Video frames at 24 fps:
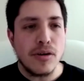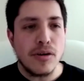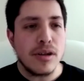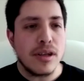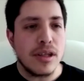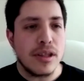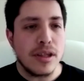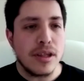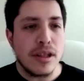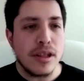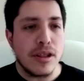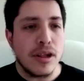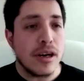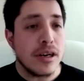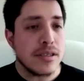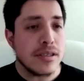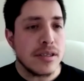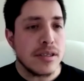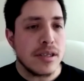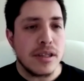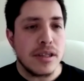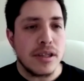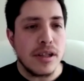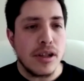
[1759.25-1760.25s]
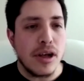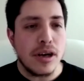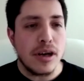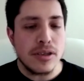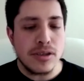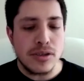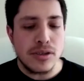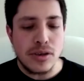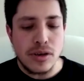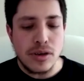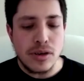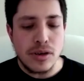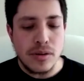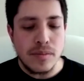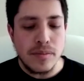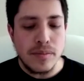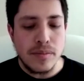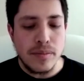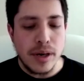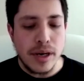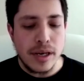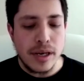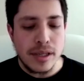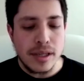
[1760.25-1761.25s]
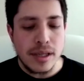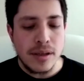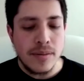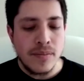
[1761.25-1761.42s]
in the long term, but